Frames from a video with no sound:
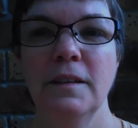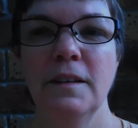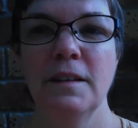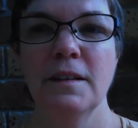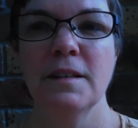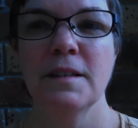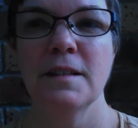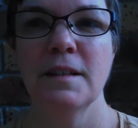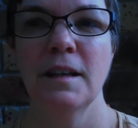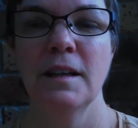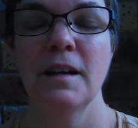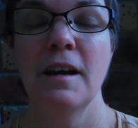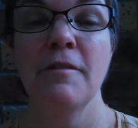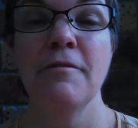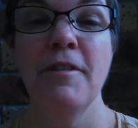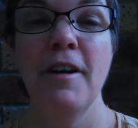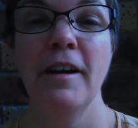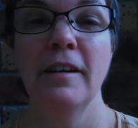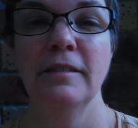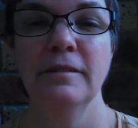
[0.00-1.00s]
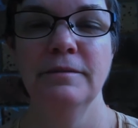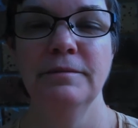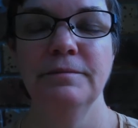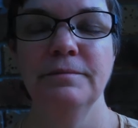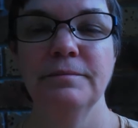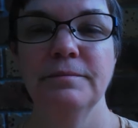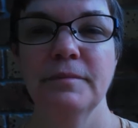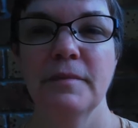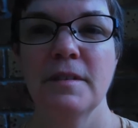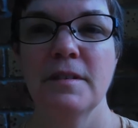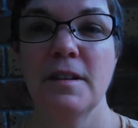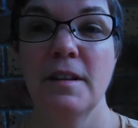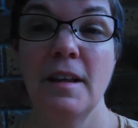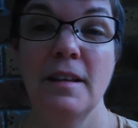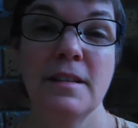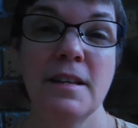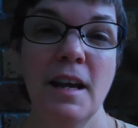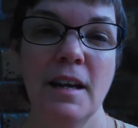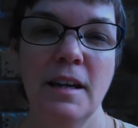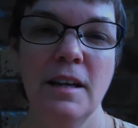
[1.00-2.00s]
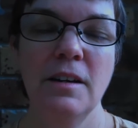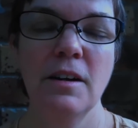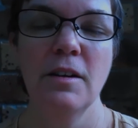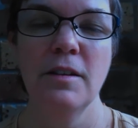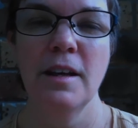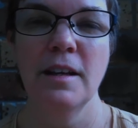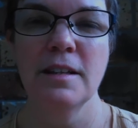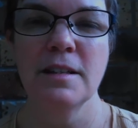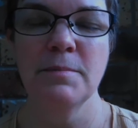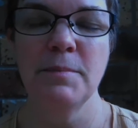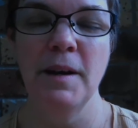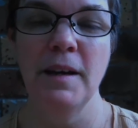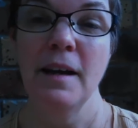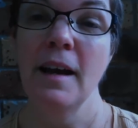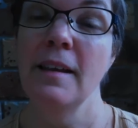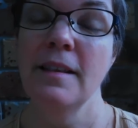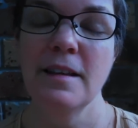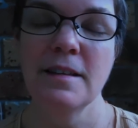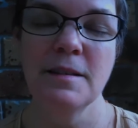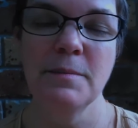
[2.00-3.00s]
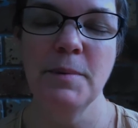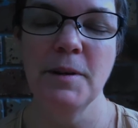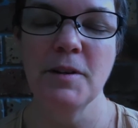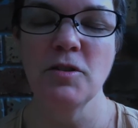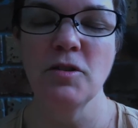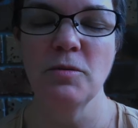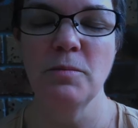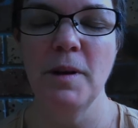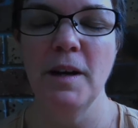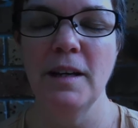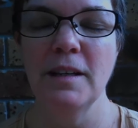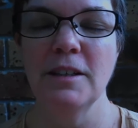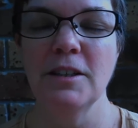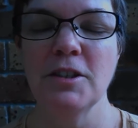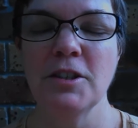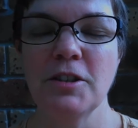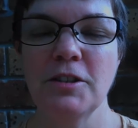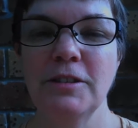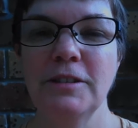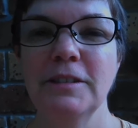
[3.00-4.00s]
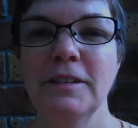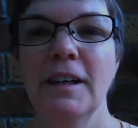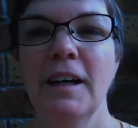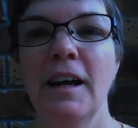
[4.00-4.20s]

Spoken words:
It's a fountain, so that's how you know that's me, and there's a picture of me in it too.